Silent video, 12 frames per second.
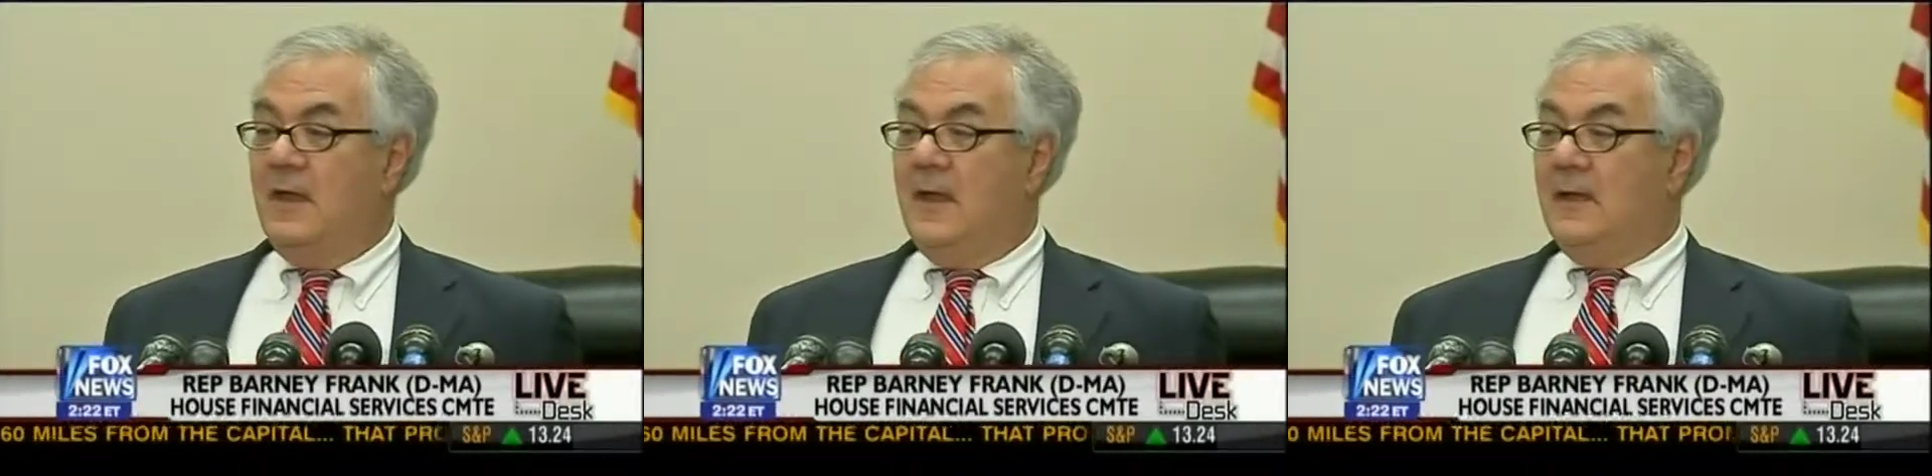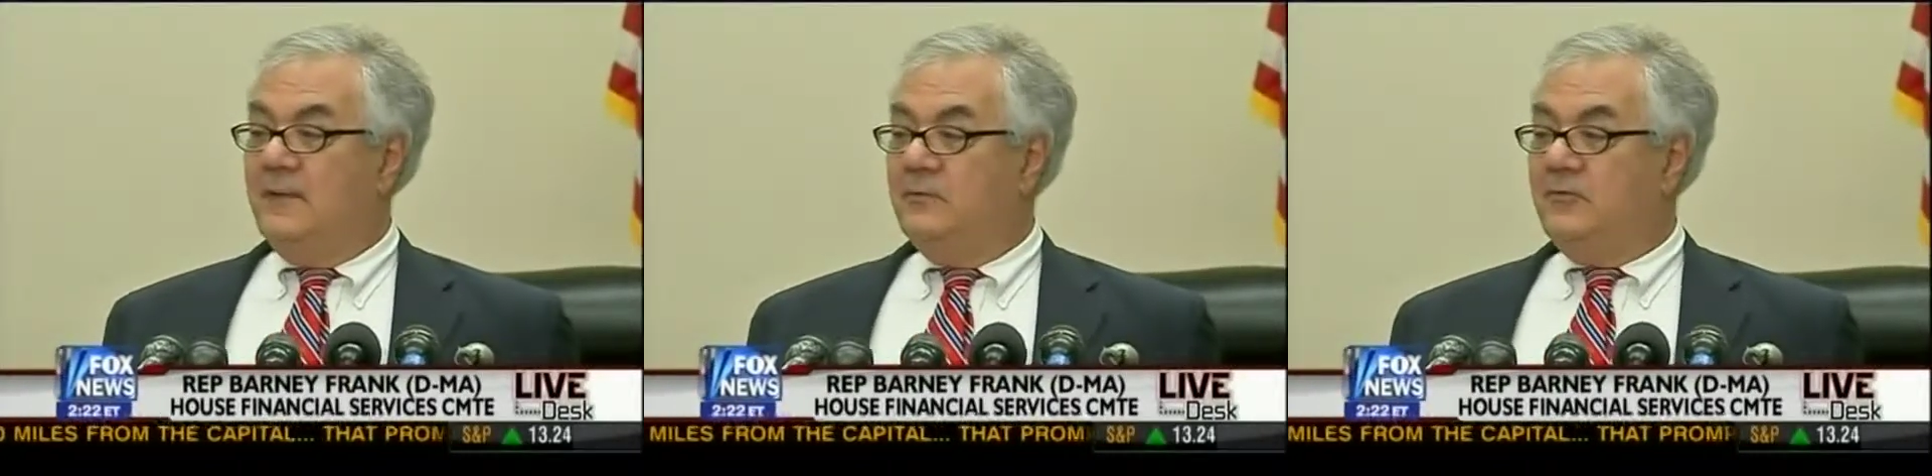
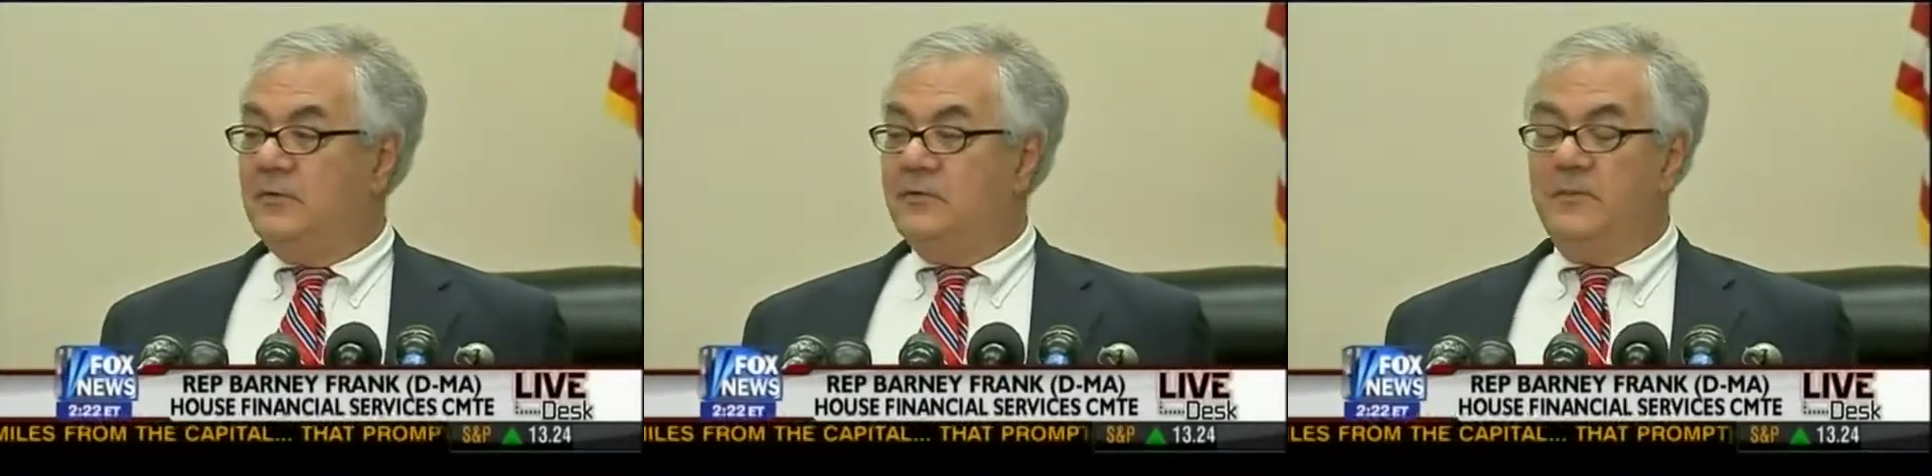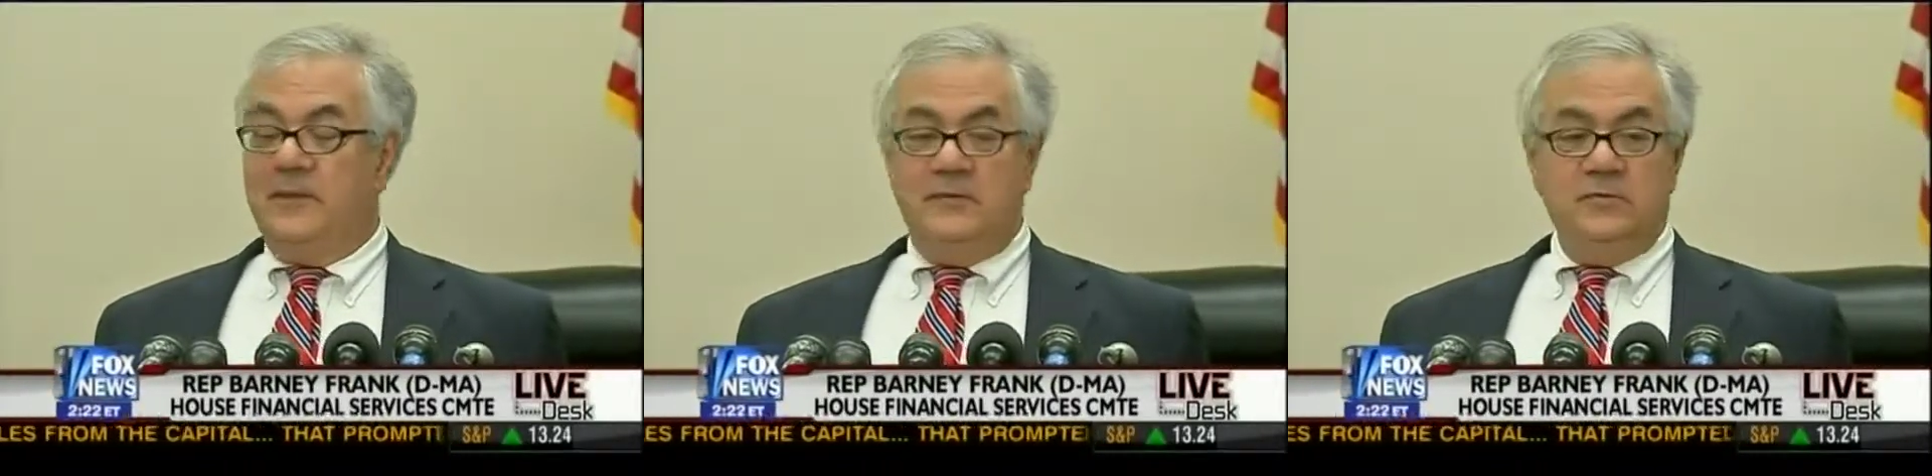And the
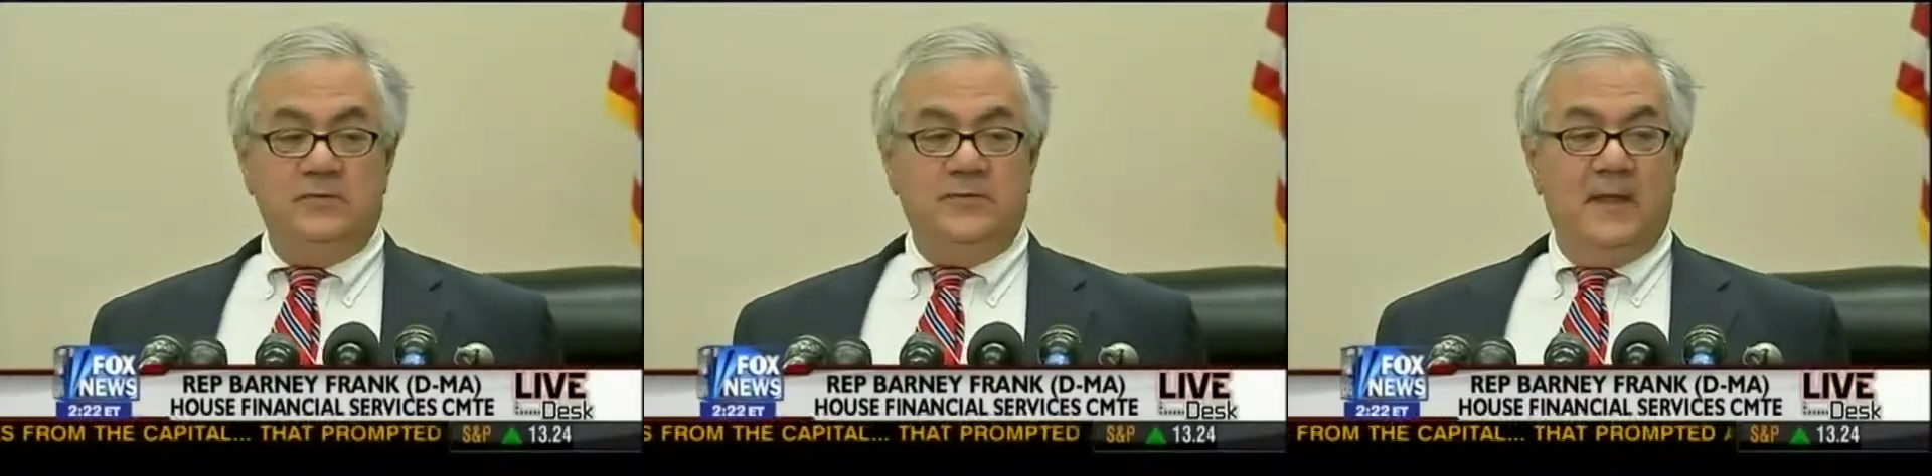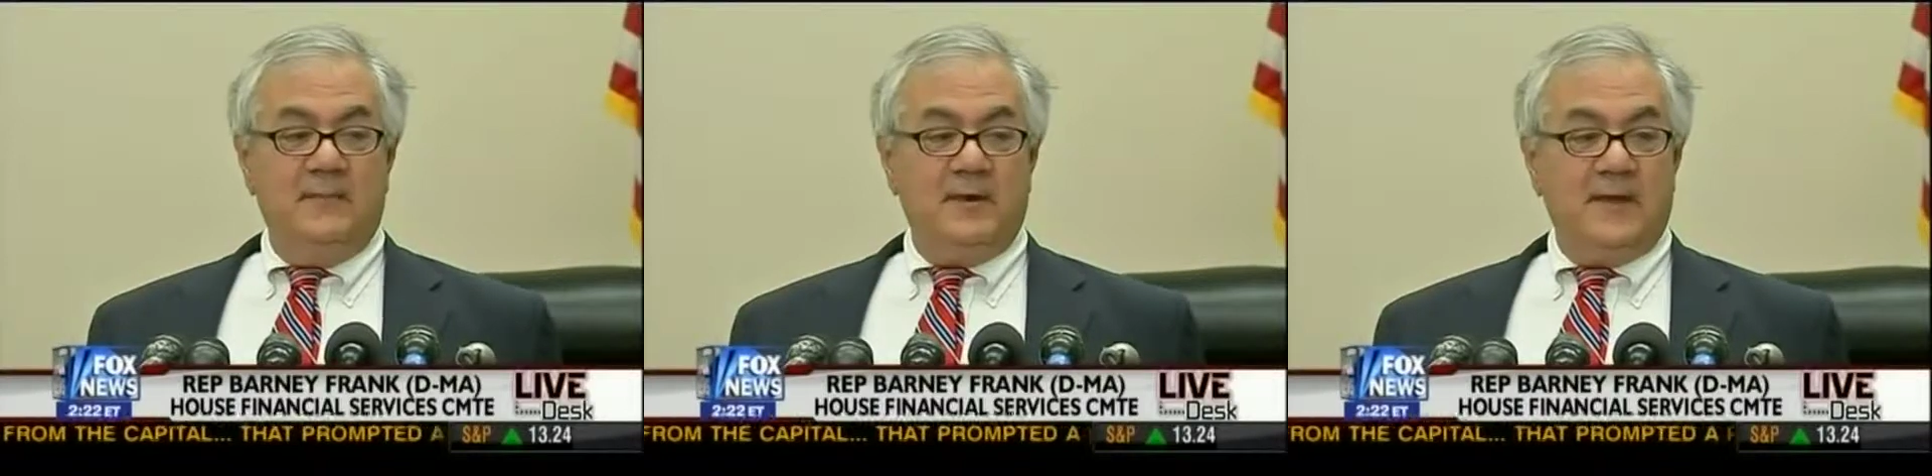principle that you should
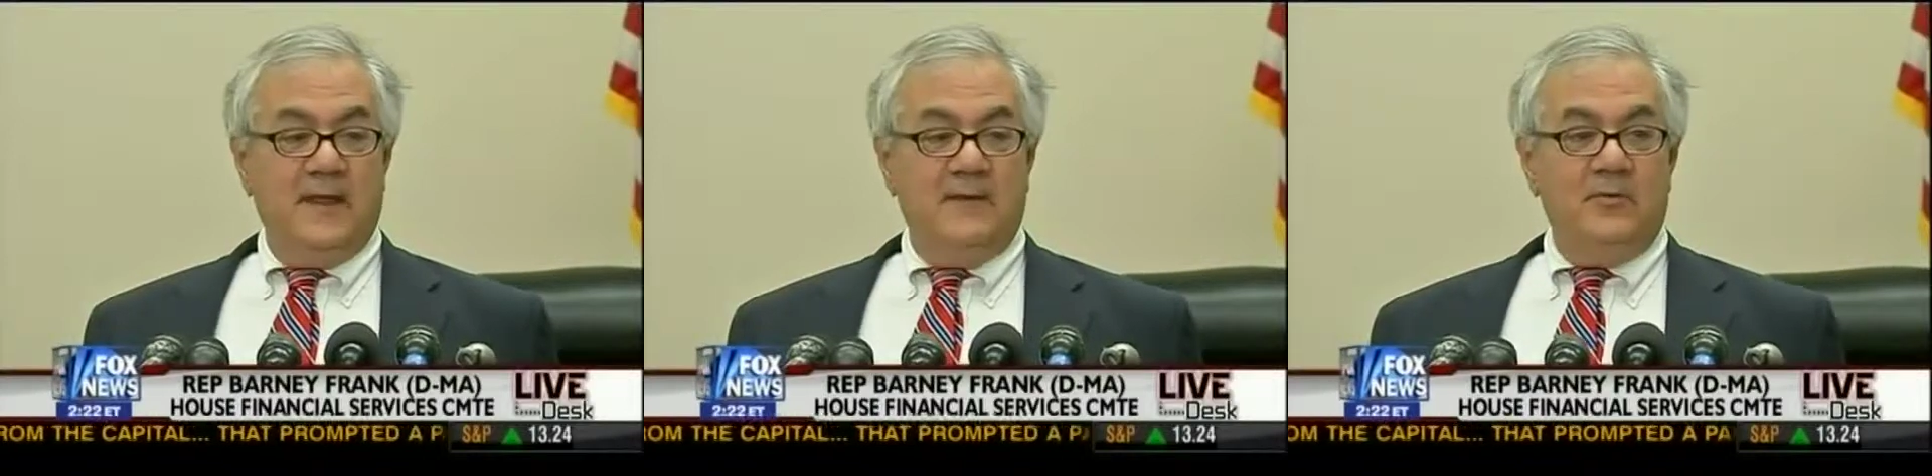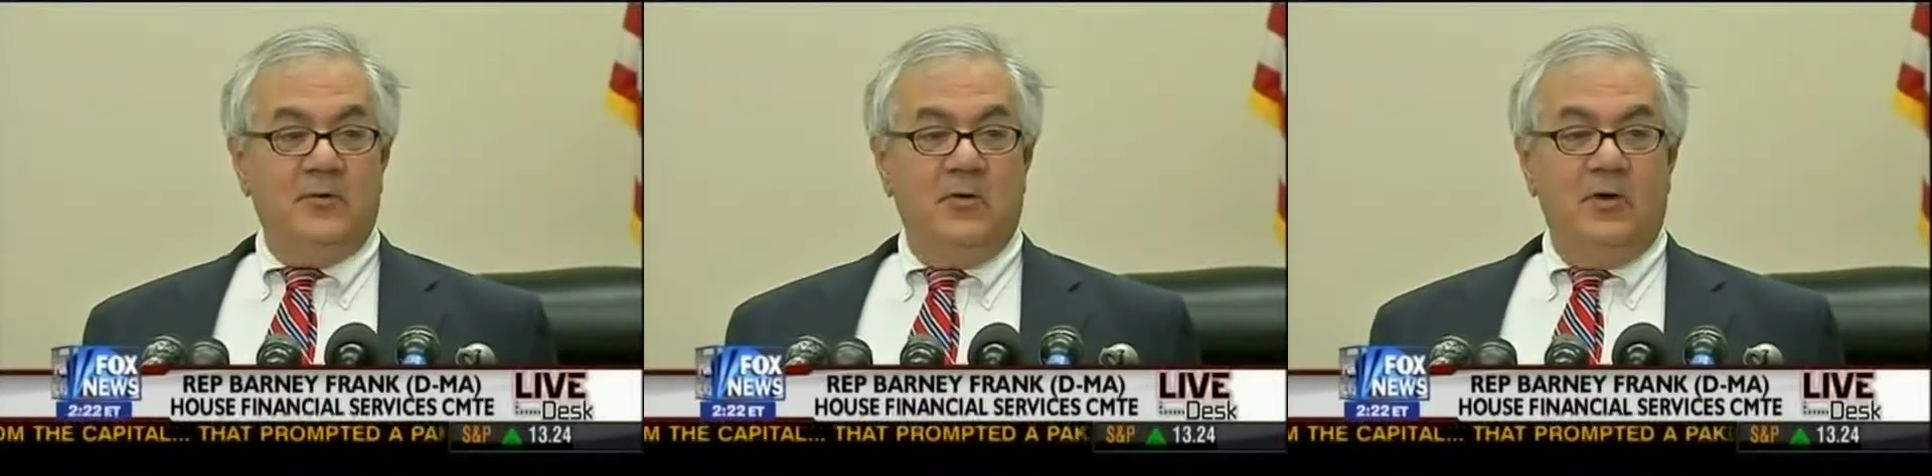be able to gamble